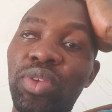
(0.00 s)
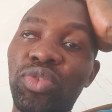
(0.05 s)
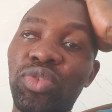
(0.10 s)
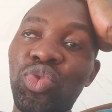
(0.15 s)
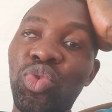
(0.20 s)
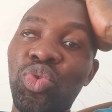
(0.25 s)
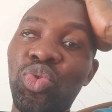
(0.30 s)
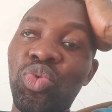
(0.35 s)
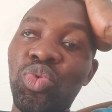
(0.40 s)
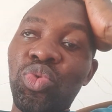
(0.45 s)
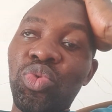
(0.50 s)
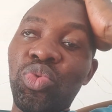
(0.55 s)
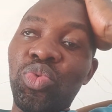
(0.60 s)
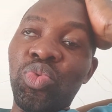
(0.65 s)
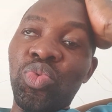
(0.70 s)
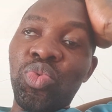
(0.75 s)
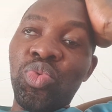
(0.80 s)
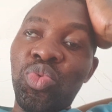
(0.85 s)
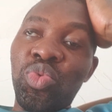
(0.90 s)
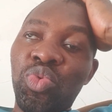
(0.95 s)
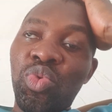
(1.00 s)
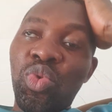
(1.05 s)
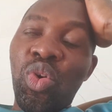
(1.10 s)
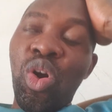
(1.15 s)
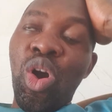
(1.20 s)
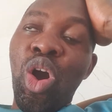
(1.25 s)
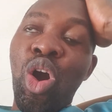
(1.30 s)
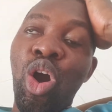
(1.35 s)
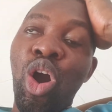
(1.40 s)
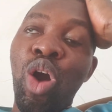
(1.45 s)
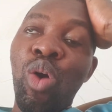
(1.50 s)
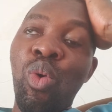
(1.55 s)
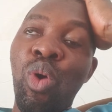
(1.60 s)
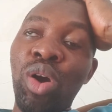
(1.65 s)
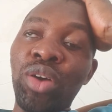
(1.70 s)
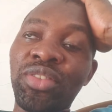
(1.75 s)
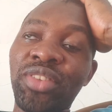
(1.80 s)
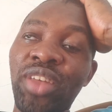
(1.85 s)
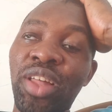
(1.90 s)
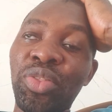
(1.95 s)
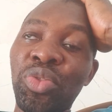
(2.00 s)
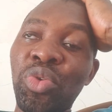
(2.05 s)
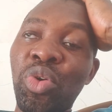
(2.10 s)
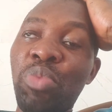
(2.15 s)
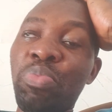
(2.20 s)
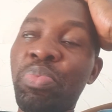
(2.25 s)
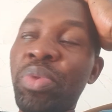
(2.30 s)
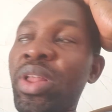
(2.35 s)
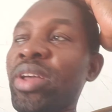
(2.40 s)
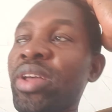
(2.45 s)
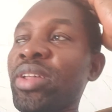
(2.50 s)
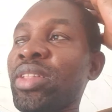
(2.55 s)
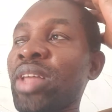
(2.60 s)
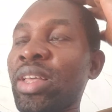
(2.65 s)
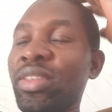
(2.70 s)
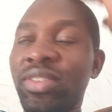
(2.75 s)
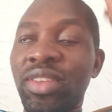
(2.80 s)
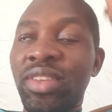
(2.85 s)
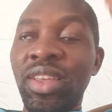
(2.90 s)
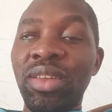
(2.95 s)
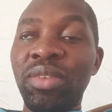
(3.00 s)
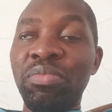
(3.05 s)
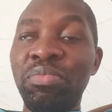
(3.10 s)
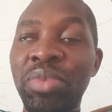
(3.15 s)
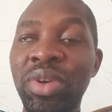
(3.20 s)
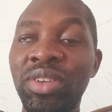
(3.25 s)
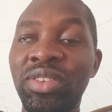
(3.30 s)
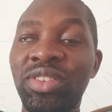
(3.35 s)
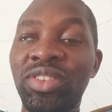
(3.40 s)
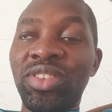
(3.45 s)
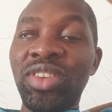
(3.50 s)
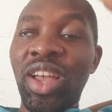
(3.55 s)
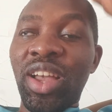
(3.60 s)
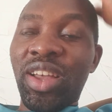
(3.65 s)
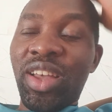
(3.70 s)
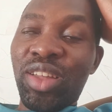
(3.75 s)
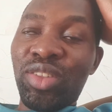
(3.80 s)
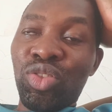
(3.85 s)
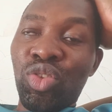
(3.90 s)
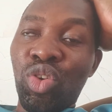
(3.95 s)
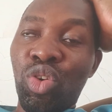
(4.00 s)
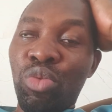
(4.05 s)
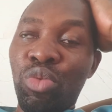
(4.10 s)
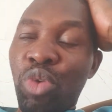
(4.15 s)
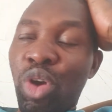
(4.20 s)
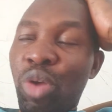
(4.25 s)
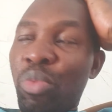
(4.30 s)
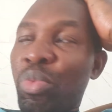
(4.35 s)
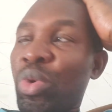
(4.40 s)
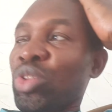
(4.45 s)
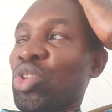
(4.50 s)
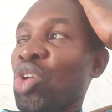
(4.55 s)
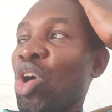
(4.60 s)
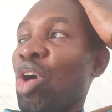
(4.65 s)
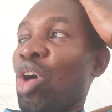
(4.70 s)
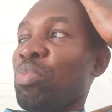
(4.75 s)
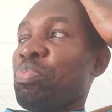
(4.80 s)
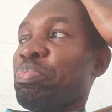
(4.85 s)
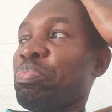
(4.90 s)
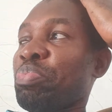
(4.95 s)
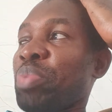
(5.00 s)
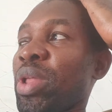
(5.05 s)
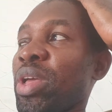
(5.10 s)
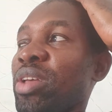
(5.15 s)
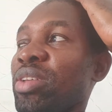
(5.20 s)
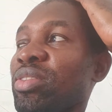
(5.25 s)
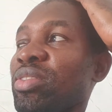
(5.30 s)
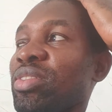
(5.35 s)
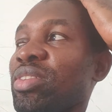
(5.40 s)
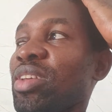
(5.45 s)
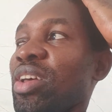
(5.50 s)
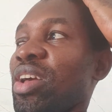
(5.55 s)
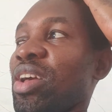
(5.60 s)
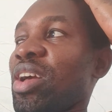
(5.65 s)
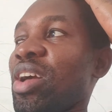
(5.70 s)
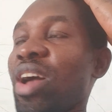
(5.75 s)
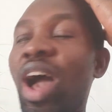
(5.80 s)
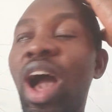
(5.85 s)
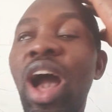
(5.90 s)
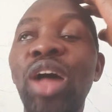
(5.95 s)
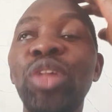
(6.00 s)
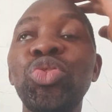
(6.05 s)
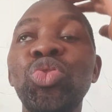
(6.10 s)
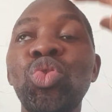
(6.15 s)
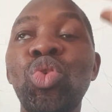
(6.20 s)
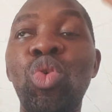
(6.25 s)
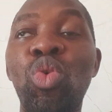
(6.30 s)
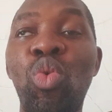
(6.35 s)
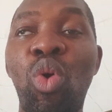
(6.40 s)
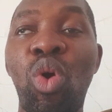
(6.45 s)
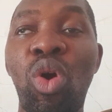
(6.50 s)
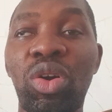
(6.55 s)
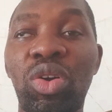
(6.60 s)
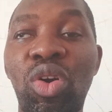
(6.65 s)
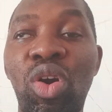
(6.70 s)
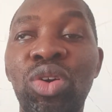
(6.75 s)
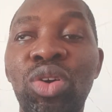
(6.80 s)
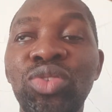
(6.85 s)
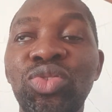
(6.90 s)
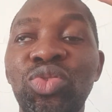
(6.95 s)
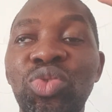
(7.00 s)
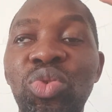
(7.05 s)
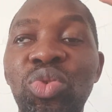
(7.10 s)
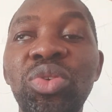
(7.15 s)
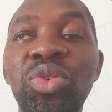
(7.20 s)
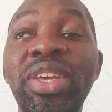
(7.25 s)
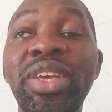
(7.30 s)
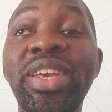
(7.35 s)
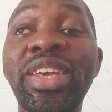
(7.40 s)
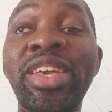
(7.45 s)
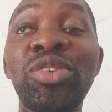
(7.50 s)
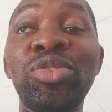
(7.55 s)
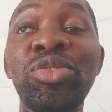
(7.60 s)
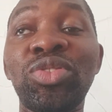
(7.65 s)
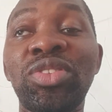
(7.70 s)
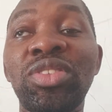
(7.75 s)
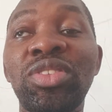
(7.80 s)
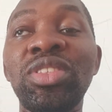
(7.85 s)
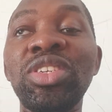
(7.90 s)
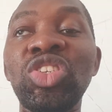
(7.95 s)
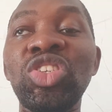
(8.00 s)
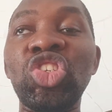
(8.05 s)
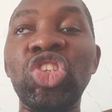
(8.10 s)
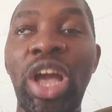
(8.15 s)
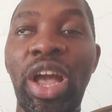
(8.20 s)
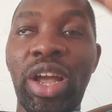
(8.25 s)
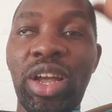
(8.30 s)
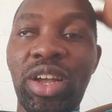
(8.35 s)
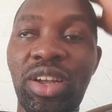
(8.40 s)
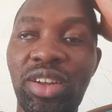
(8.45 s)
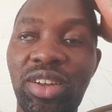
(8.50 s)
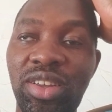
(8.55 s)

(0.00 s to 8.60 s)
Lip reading: So all works and no play, they say, makes Jack a dull boy. But all plays and no work also kills the Jack.